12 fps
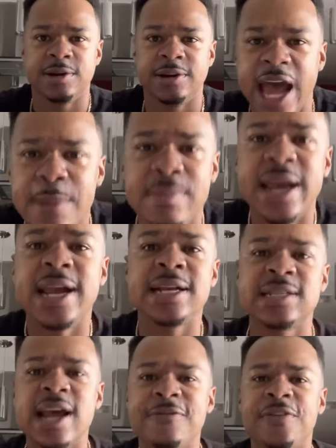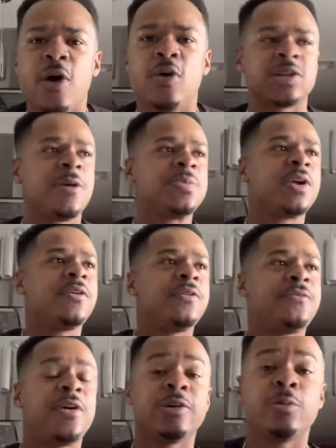That means that folks,
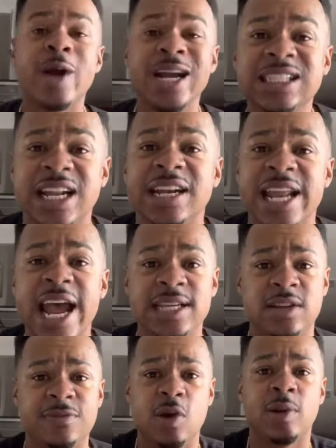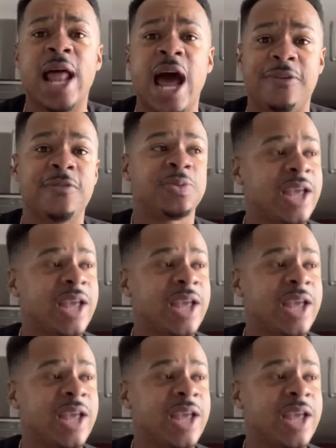for the rest of the days of your life,